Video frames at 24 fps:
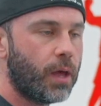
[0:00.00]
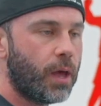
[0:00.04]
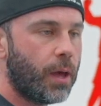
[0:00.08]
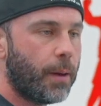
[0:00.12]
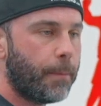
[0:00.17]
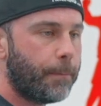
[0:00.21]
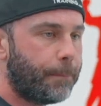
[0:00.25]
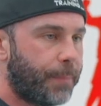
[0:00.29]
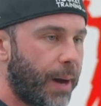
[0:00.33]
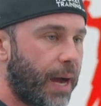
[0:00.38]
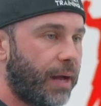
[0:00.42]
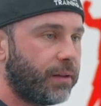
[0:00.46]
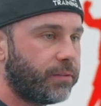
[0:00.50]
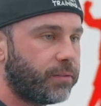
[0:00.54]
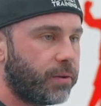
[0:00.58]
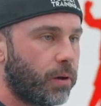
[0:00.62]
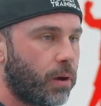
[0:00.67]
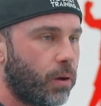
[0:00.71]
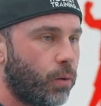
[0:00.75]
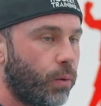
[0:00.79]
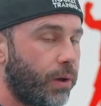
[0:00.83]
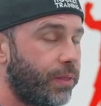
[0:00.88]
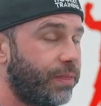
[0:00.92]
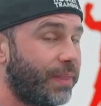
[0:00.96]
But
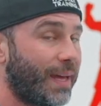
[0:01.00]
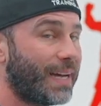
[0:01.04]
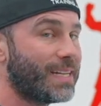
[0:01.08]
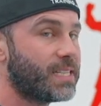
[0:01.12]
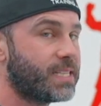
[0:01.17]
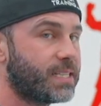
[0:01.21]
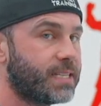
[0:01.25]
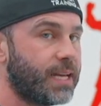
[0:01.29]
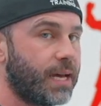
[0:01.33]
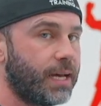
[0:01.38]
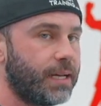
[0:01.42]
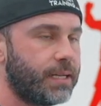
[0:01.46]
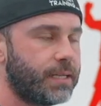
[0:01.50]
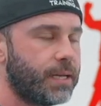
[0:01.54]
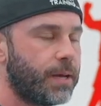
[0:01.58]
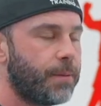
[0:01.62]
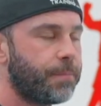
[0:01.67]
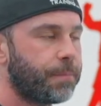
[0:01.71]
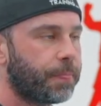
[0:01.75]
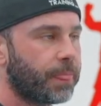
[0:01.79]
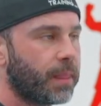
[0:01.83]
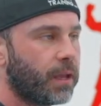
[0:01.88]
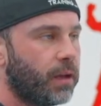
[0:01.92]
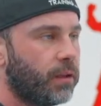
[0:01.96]
with that said,
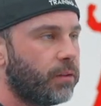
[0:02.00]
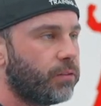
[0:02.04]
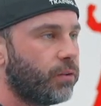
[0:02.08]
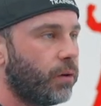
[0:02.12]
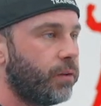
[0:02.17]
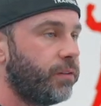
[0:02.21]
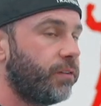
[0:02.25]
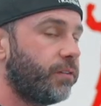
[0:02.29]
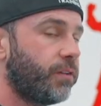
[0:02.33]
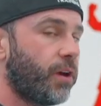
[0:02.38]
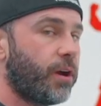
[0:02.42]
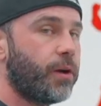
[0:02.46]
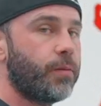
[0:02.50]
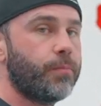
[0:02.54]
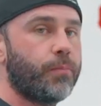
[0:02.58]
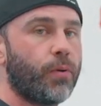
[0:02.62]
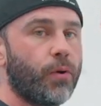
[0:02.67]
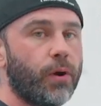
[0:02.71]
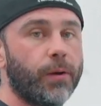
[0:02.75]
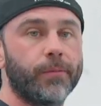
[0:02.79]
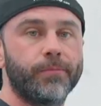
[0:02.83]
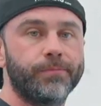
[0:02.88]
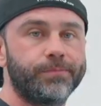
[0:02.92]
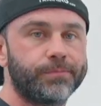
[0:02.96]
sources are
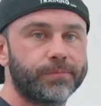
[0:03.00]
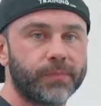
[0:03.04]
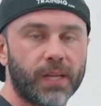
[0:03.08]
important,